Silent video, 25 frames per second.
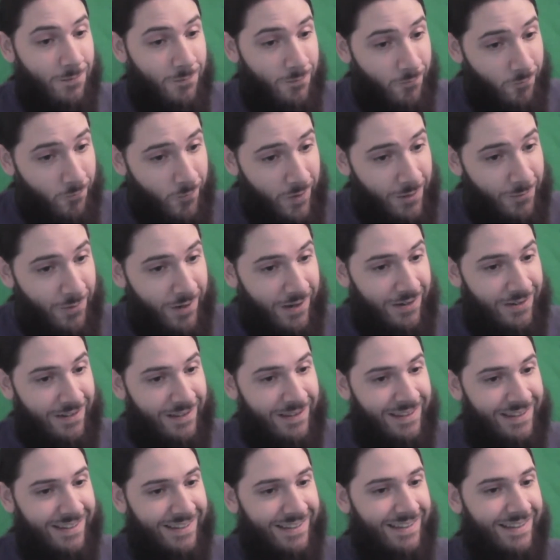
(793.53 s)
We will
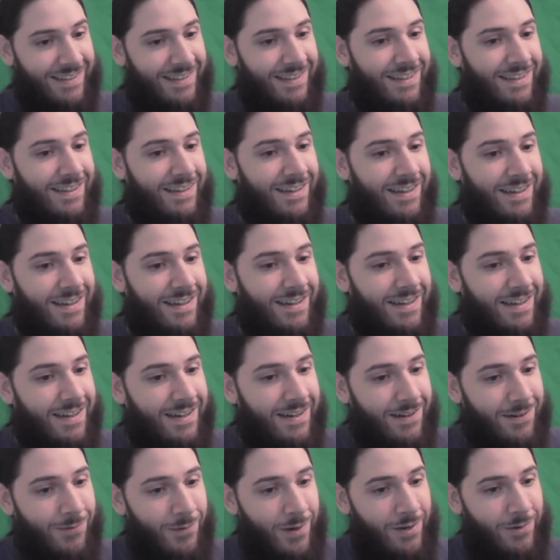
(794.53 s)

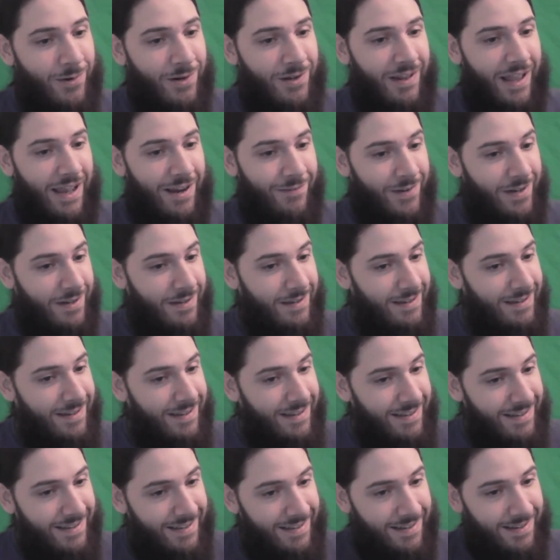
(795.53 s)
have it.
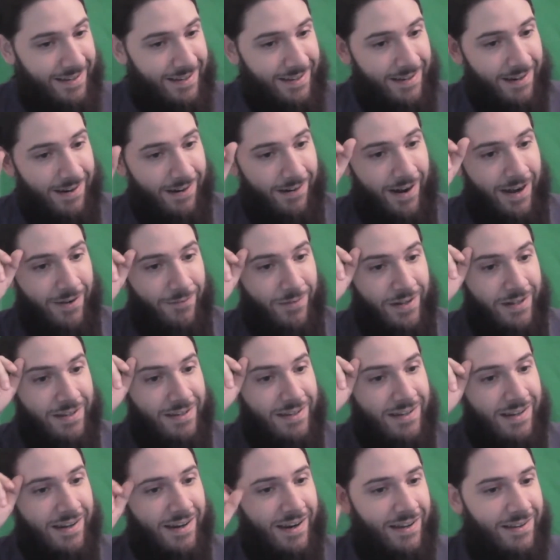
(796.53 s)
Or I mean,
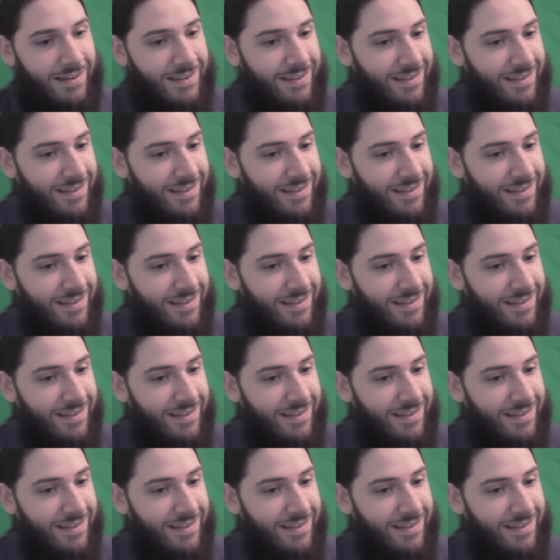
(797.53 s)
yeah.